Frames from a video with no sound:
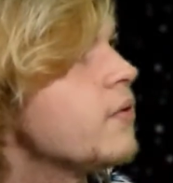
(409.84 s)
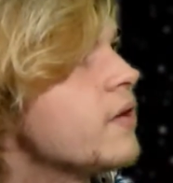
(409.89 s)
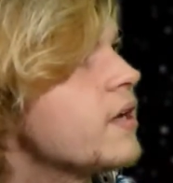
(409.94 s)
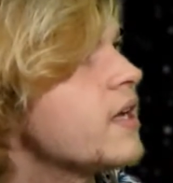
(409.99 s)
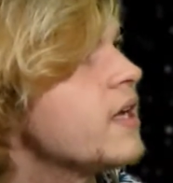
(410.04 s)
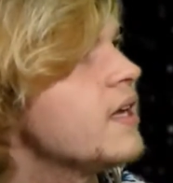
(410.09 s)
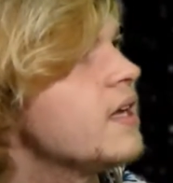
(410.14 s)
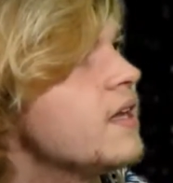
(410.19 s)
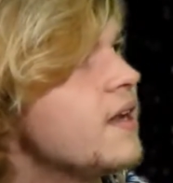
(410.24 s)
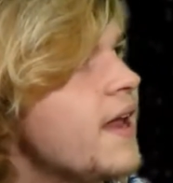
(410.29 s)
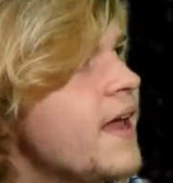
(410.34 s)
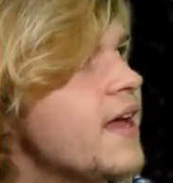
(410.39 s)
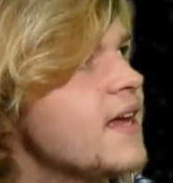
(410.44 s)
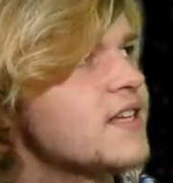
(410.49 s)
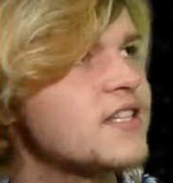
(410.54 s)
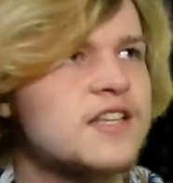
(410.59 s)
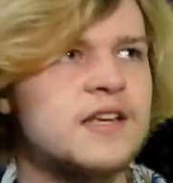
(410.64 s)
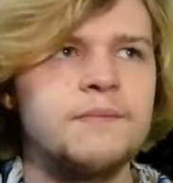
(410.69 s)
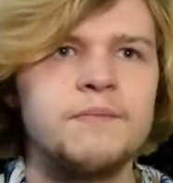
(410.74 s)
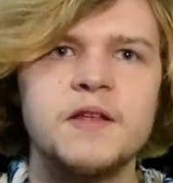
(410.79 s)
putting it in
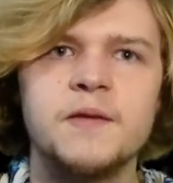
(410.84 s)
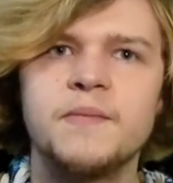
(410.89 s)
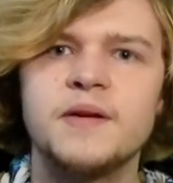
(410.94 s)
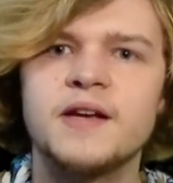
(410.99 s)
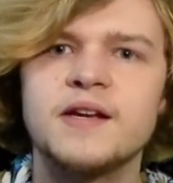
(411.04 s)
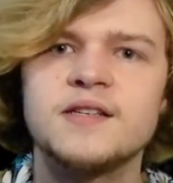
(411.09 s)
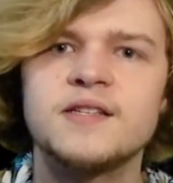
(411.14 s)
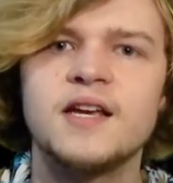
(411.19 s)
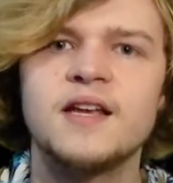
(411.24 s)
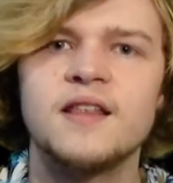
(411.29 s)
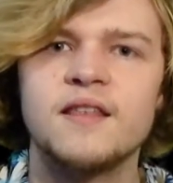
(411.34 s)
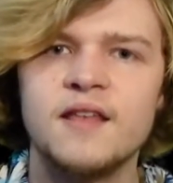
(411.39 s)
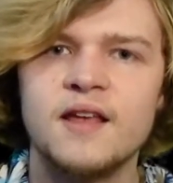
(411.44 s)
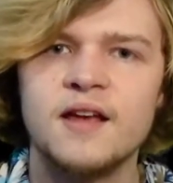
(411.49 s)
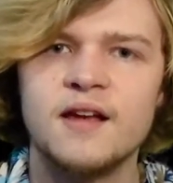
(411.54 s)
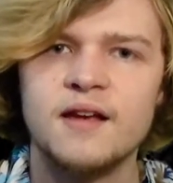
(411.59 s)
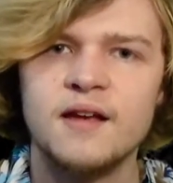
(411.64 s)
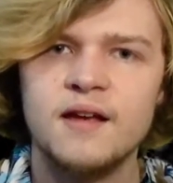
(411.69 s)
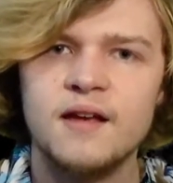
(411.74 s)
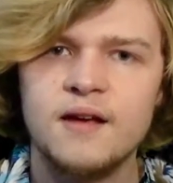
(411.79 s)
A simply because I
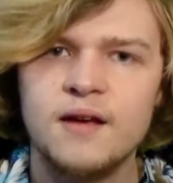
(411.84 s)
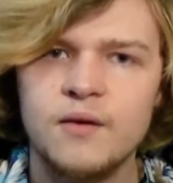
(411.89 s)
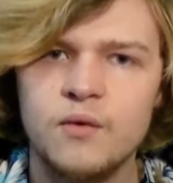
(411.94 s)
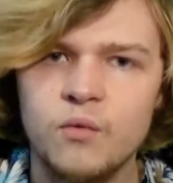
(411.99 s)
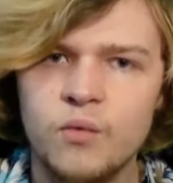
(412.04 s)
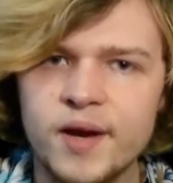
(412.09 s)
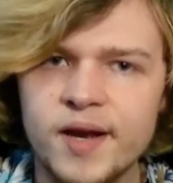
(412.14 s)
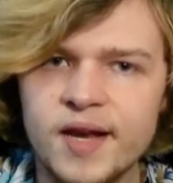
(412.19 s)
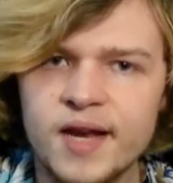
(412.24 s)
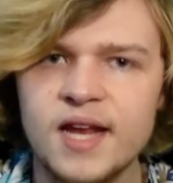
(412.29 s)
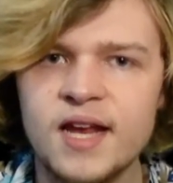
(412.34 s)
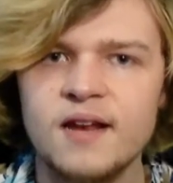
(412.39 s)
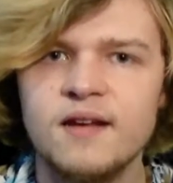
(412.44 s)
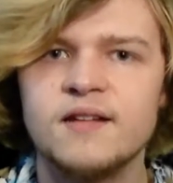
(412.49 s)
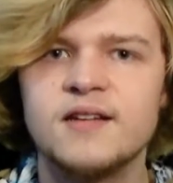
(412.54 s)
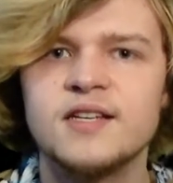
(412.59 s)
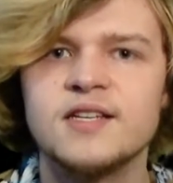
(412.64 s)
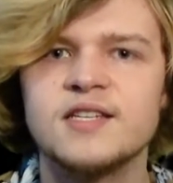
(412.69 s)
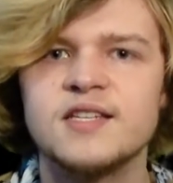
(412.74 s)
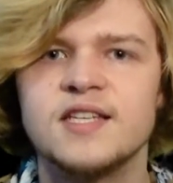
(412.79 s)
think we
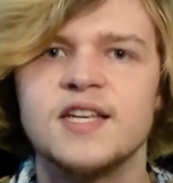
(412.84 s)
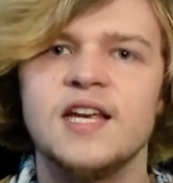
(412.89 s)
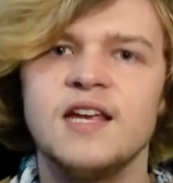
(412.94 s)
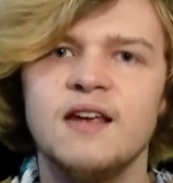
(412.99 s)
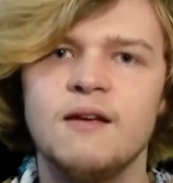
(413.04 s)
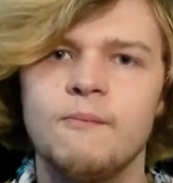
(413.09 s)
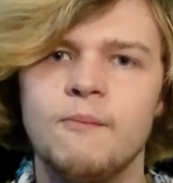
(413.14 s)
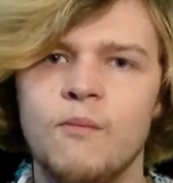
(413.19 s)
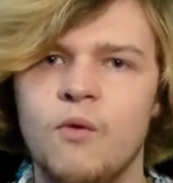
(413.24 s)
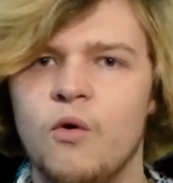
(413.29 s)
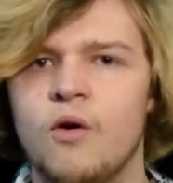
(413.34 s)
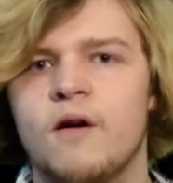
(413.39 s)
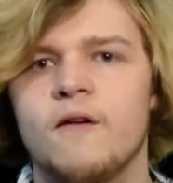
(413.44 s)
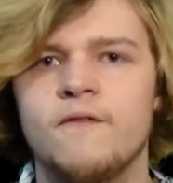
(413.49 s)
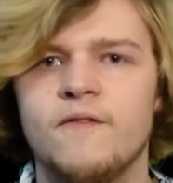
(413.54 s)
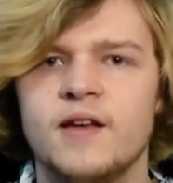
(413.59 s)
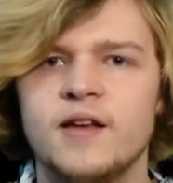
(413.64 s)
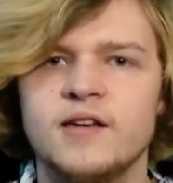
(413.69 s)
need to see more of